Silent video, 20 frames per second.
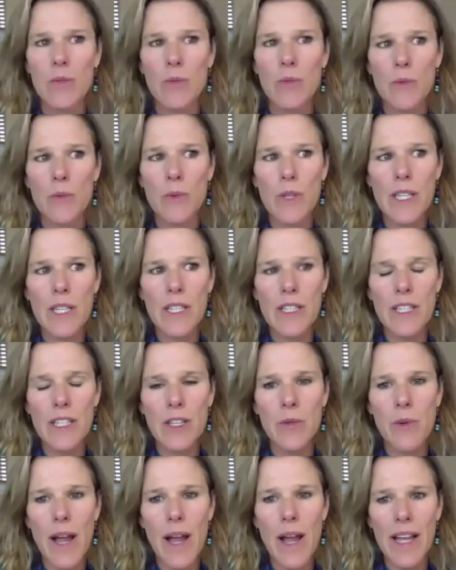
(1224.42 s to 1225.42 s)
really
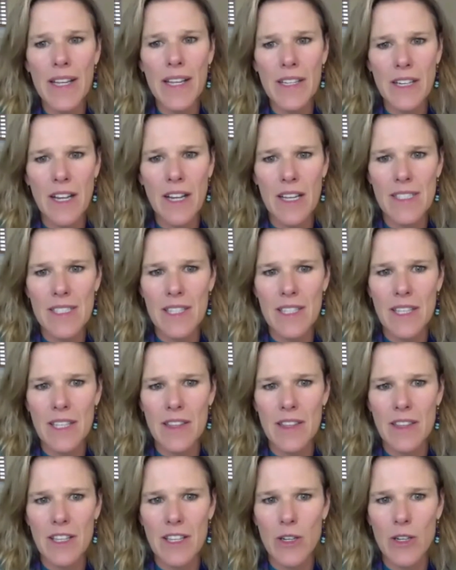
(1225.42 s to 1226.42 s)
recognize that
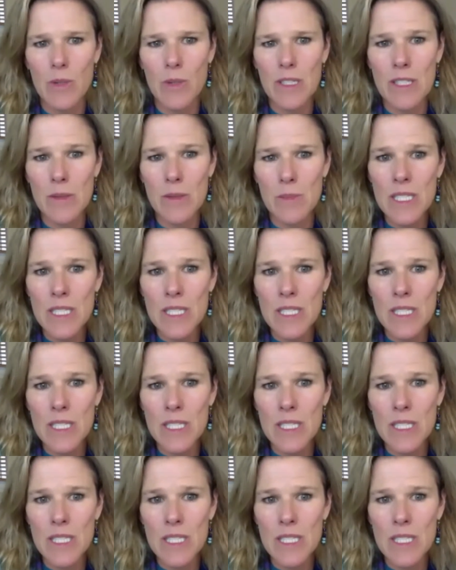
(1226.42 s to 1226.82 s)
there were some